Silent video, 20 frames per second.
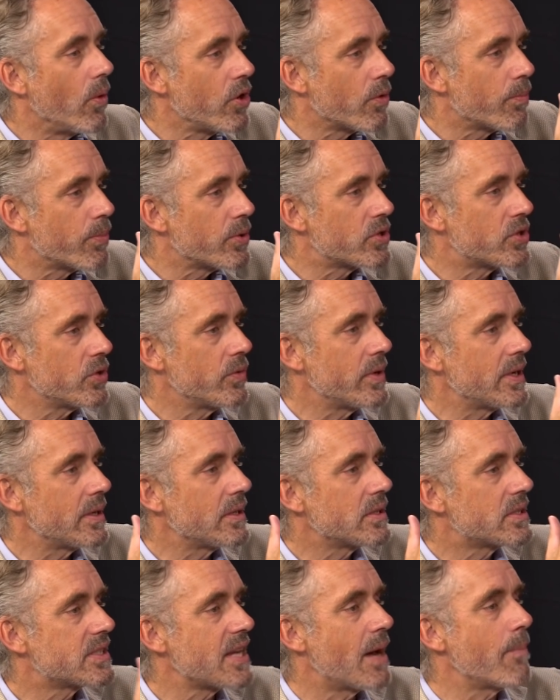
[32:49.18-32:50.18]
you're
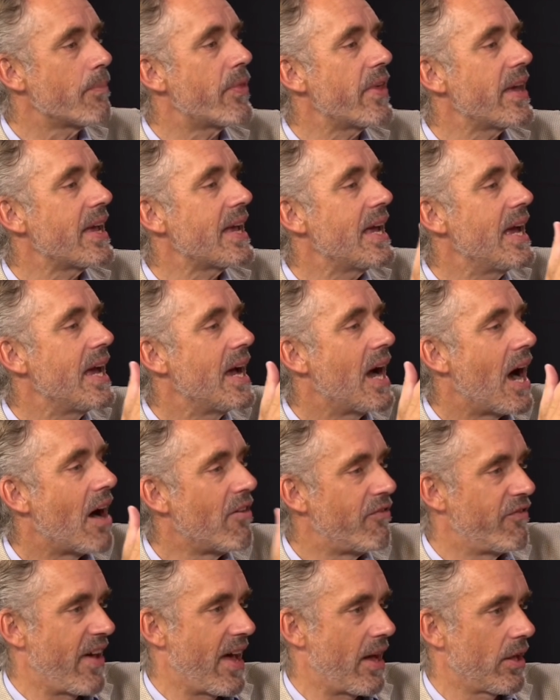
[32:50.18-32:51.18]
pursuing something
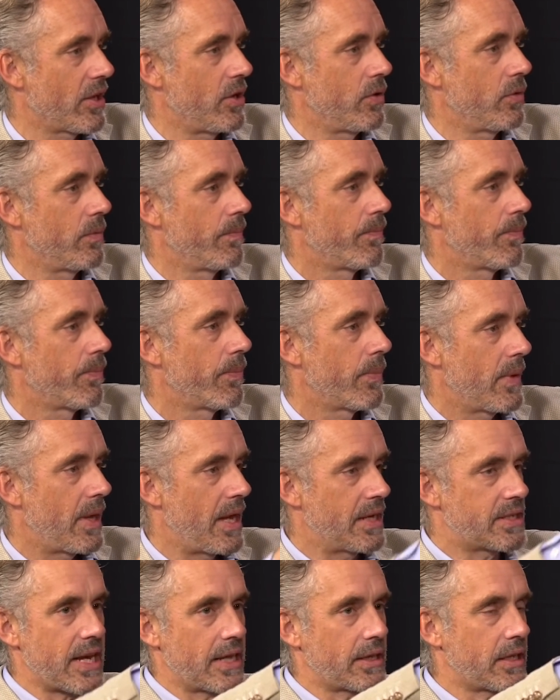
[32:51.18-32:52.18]
of value.
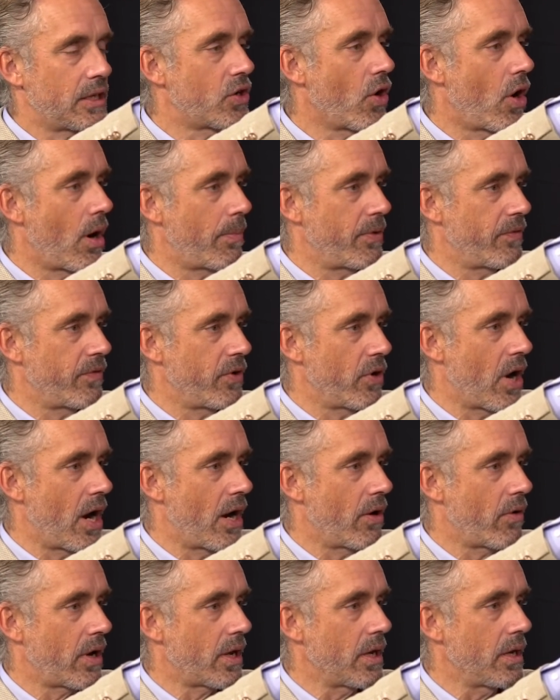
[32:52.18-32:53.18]
It's at the top of your
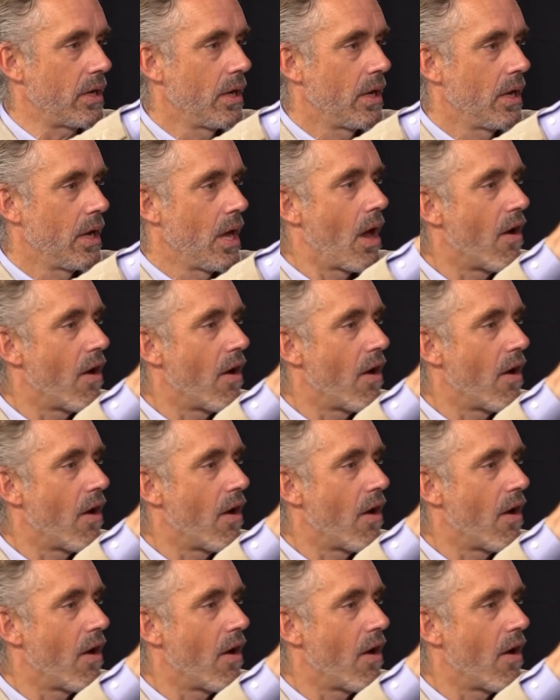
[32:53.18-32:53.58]
hierarchy.